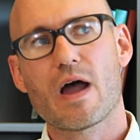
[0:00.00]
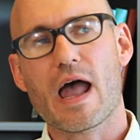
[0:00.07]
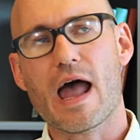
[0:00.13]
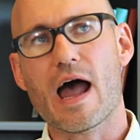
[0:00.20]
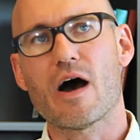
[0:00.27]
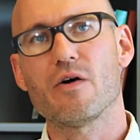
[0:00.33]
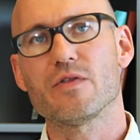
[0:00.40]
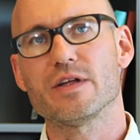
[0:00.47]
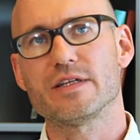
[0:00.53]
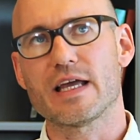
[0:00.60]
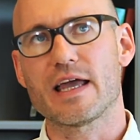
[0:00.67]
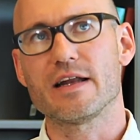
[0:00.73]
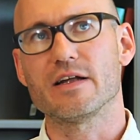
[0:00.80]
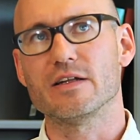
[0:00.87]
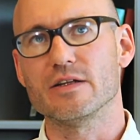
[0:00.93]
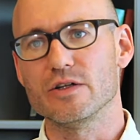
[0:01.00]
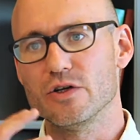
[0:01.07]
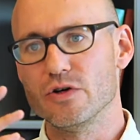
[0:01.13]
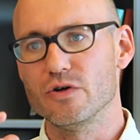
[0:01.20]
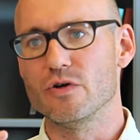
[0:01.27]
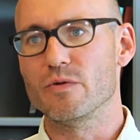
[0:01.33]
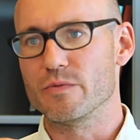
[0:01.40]
how the data
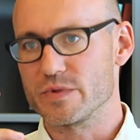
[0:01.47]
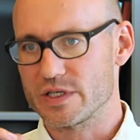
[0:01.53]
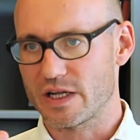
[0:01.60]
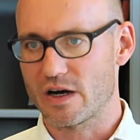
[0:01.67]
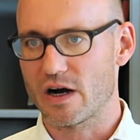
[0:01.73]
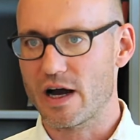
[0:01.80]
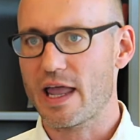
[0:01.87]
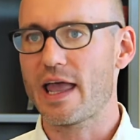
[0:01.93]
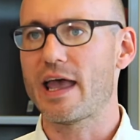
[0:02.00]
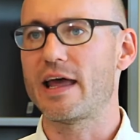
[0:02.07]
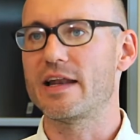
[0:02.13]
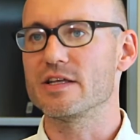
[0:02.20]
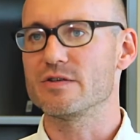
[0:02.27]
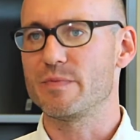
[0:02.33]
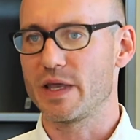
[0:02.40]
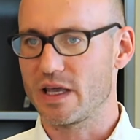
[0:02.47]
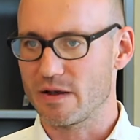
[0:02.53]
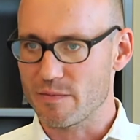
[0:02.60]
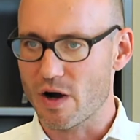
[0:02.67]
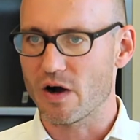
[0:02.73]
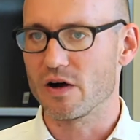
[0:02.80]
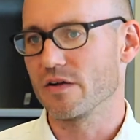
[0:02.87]
looms in our head as
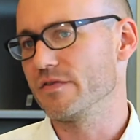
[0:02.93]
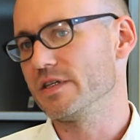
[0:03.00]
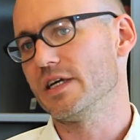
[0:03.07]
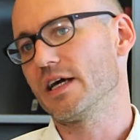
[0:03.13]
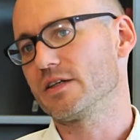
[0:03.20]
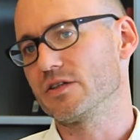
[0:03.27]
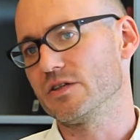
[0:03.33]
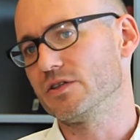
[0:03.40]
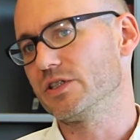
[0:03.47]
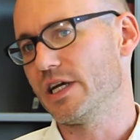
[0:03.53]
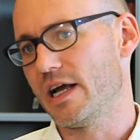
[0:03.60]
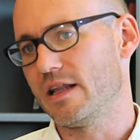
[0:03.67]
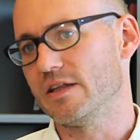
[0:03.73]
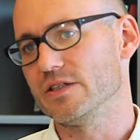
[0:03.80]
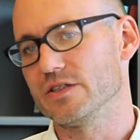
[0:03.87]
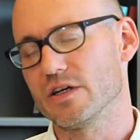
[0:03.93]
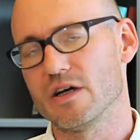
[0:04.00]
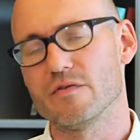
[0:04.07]
being part of the technical challenge